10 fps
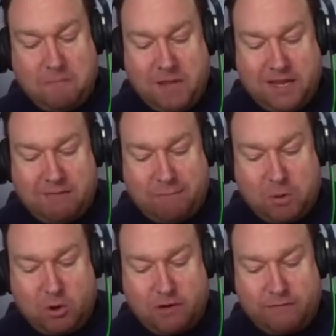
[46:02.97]
being
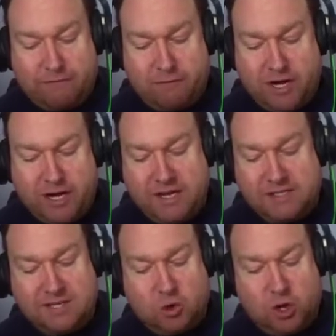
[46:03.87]
porn free
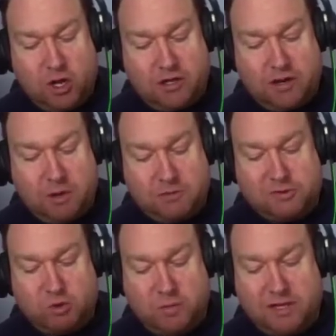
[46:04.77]
is a quality
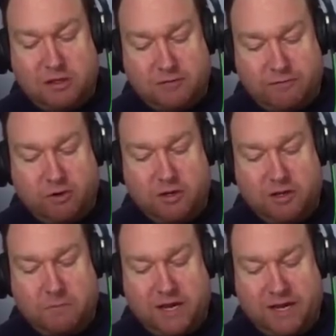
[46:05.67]
most women look for in
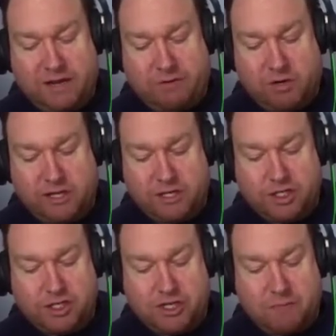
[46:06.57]
the beginning of a
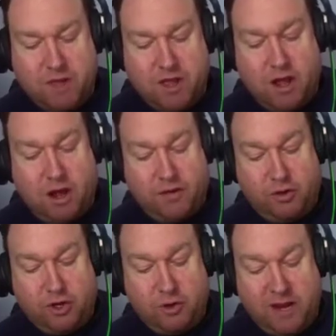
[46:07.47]
relationship,
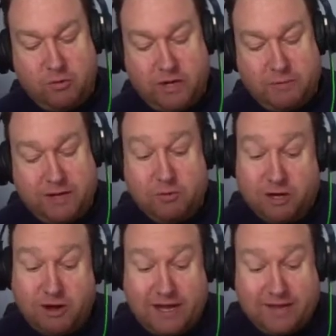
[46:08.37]
although you may re- be
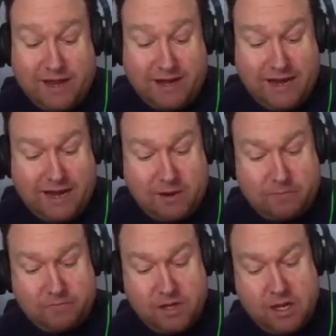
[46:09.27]
regretting that now.
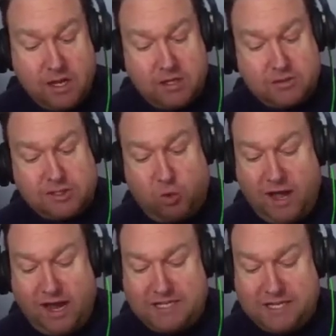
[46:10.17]
So,
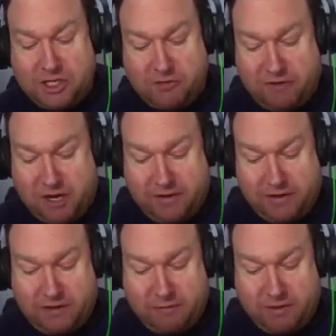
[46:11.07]
why did you fall in
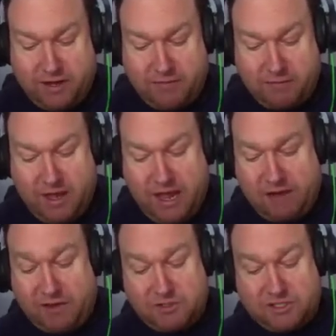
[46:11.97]
love with him?
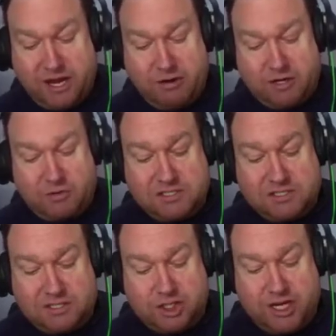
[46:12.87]
Have those
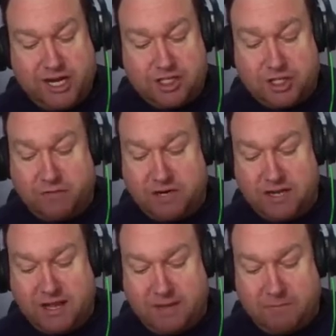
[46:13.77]
characteristics changed over
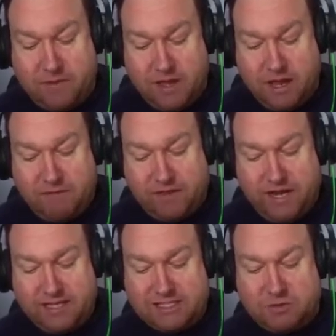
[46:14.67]
time? If
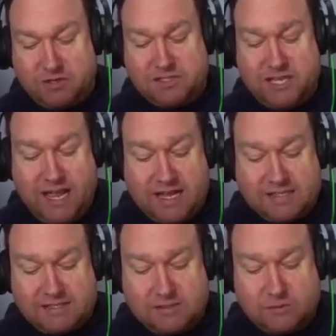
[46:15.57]
the answer is
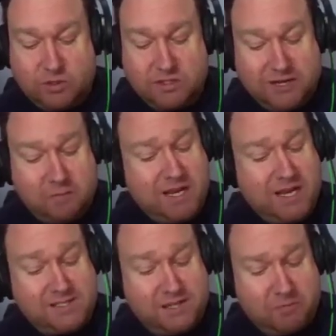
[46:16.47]
yes, was it
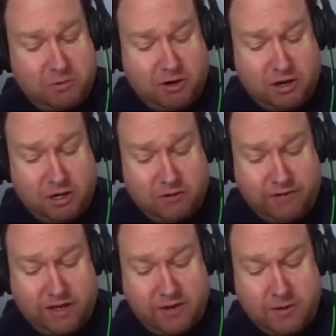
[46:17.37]
because of the pornography?